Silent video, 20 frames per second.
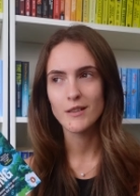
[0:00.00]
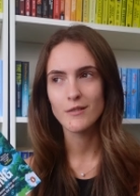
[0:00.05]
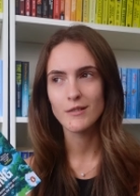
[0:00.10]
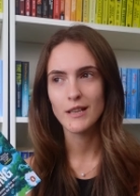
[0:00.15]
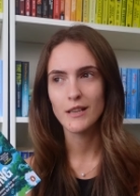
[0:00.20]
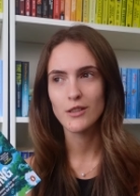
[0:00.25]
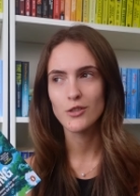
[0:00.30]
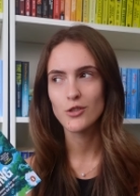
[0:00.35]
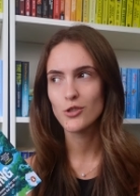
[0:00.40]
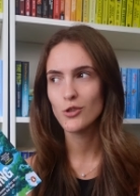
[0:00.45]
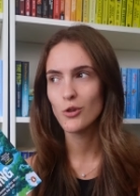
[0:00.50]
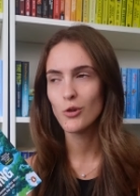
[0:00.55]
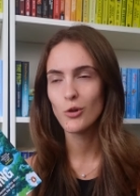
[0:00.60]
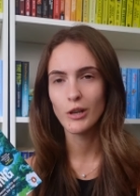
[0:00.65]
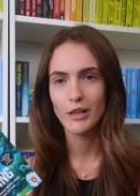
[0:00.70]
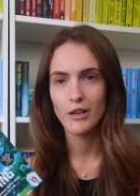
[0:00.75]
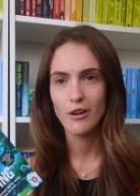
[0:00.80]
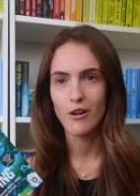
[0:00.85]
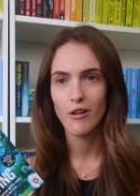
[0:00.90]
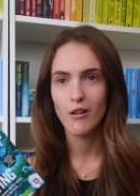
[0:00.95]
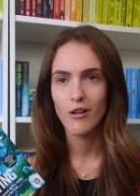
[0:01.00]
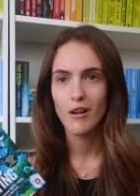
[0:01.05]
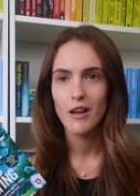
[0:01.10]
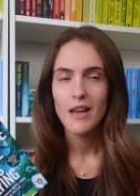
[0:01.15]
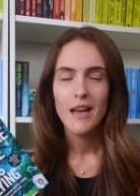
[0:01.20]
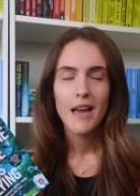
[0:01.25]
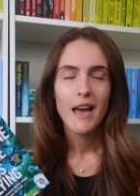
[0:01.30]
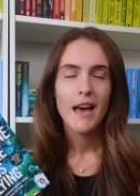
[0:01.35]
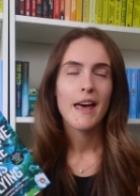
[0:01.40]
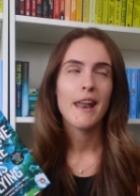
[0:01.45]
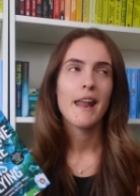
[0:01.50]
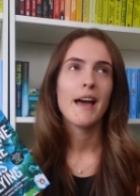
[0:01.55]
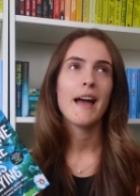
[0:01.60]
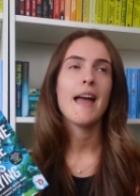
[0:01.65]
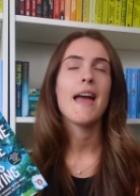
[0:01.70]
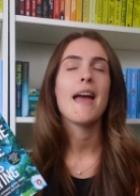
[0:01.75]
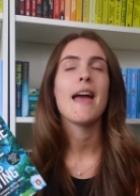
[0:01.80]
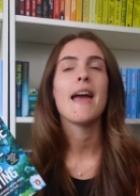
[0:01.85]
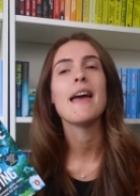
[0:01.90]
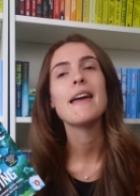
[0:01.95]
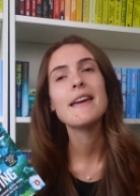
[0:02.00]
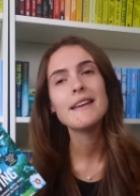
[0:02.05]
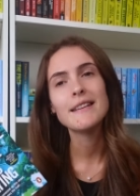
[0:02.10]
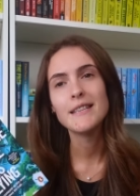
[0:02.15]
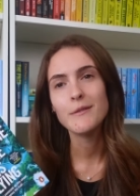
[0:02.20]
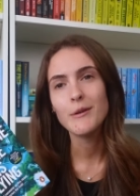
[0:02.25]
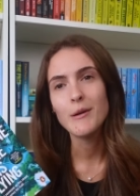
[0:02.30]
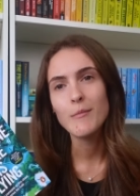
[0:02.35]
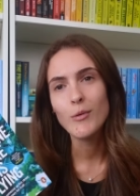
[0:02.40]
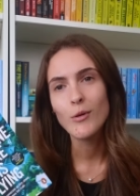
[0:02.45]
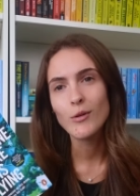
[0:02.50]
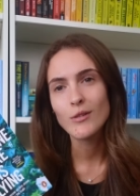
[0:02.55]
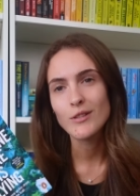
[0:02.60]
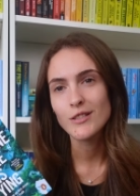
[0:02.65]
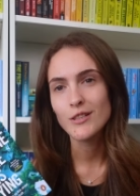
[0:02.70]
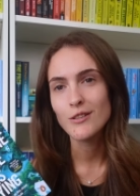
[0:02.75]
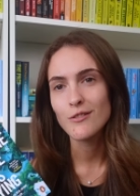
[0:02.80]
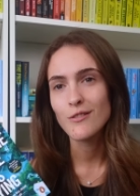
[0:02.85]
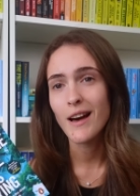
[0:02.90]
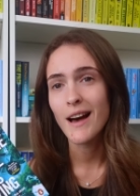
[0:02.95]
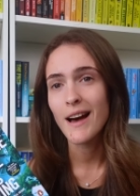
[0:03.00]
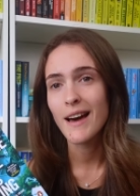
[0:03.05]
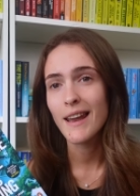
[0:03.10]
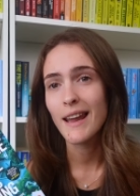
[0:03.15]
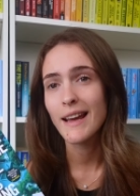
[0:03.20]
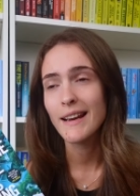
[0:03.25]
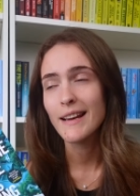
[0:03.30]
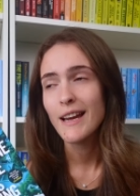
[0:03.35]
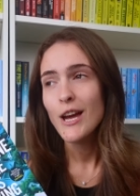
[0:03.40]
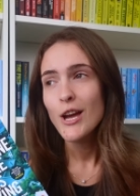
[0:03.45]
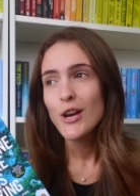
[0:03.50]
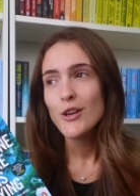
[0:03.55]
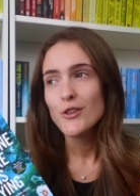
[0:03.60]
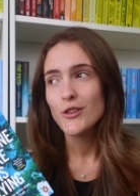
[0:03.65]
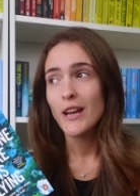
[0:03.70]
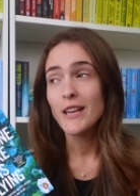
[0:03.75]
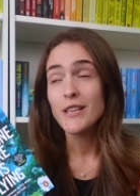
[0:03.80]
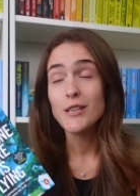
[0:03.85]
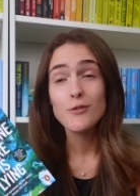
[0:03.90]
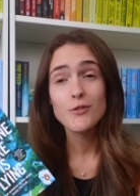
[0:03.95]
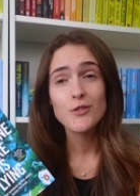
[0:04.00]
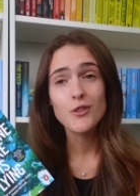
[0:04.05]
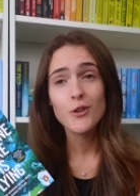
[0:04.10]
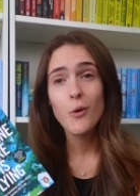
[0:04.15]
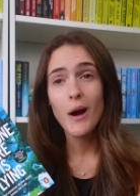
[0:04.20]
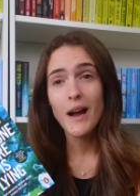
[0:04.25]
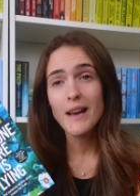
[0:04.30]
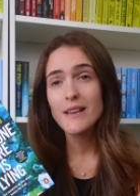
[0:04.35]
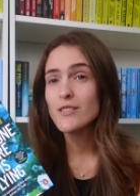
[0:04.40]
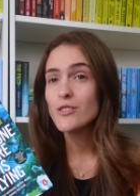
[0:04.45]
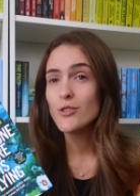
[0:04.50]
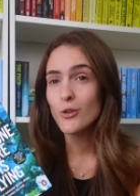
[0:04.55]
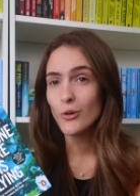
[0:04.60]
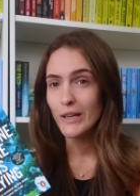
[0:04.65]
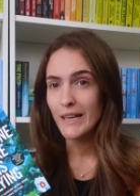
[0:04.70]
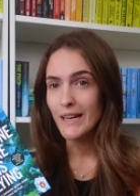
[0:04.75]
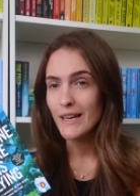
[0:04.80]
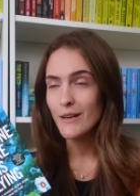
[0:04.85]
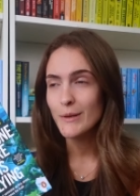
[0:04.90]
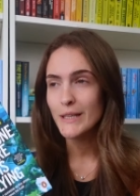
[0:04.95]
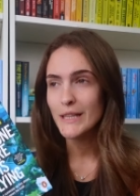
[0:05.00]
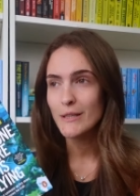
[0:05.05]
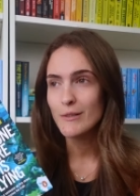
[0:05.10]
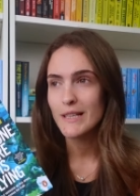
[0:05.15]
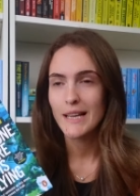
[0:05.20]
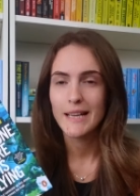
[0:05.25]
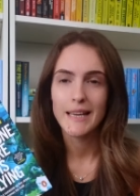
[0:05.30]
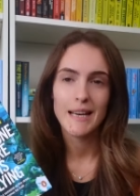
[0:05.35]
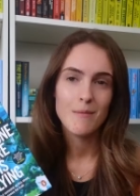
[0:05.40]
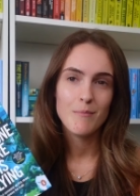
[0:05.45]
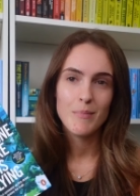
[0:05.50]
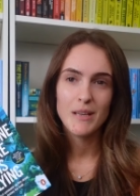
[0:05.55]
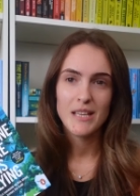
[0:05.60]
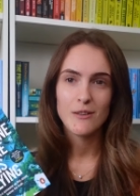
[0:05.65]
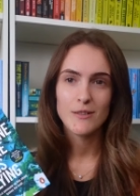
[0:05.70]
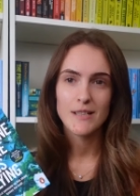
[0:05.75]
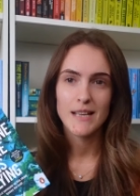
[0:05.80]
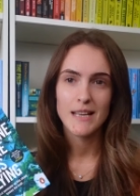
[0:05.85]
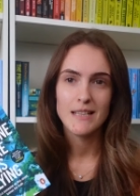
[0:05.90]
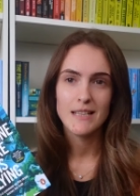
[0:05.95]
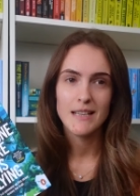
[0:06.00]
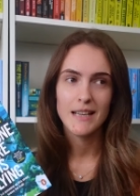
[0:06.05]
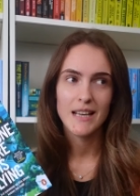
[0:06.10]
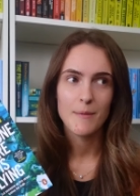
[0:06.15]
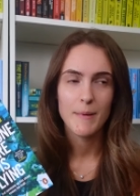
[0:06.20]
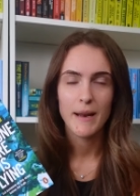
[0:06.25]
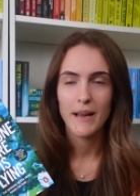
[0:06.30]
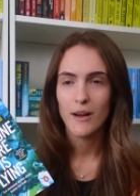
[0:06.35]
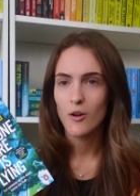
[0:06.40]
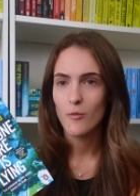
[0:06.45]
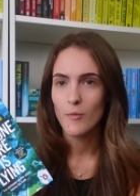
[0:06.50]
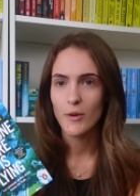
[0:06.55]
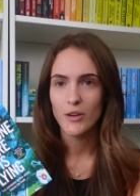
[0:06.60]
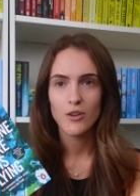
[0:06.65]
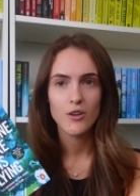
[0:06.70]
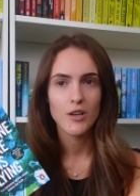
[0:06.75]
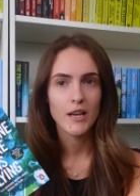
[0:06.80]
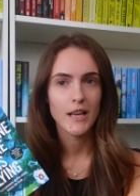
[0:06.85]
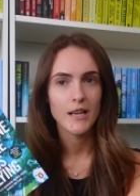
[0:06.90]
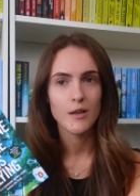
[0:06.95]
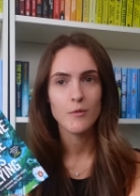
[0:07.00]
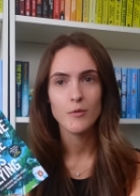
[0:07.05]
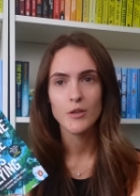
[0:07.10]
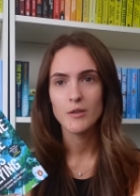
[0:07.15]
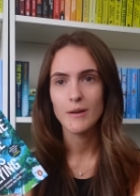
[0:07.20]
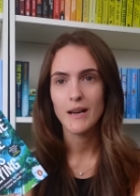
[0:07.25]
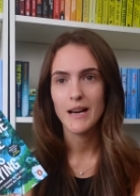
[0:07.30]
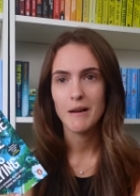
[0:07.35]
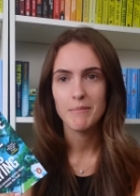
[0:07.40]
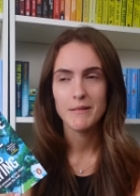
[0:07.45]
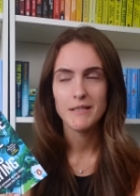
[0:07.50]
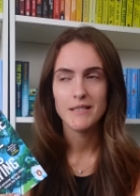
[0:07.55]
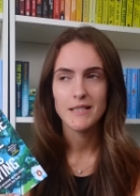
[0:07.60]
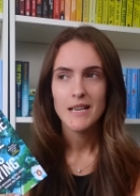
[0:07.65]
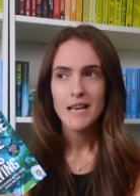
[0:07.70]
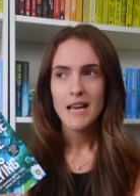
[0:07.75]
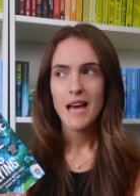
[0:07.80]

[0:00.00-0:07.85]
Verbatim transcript: I was like, surely not. And I hate it when books do that. Like I used to quite enjoy it when there was like an ambiguous ending and I'd be like, oh my God, like I wonder what happened.